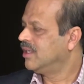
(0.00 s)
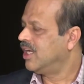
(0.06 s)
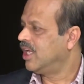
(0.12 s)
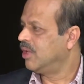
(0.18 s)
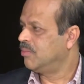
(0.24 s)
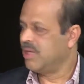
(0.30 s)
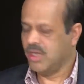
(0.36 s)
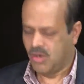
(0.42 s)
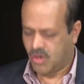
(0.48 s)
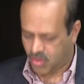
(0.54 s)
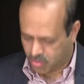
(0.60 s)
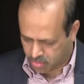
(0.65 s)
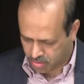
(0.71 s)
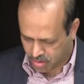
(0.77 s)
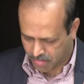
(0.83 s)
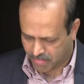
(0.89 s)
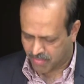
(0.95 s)
There'll be
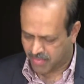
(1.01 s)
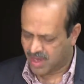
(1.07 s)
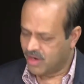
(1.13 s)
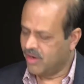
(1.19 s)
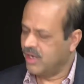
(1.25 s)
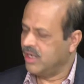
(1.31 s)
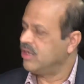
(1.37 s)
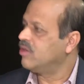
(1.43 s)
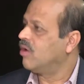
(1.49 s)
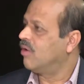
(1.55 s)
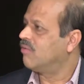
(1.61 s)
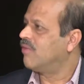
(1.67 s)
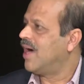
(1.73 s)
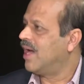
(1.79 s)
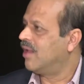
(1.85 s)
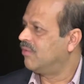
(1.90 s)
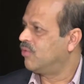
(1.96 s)
the myriad of
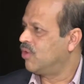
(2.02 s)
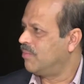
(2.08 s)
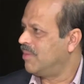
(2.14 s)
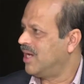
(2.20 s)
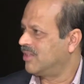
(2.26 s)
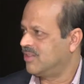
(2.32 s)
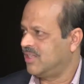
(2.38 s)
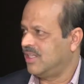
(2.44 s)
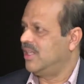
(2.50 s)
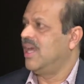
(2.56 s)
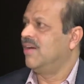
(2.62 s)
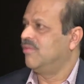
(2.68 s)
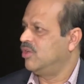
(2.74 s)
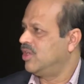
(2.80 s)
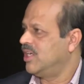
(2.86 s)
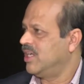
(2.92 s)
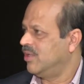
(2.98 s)
file formats that they have
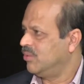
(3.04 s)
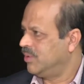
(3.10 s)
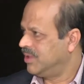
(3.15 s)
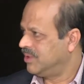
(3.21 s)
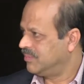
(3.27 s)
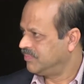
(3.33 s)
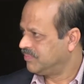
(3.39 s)
to deal with.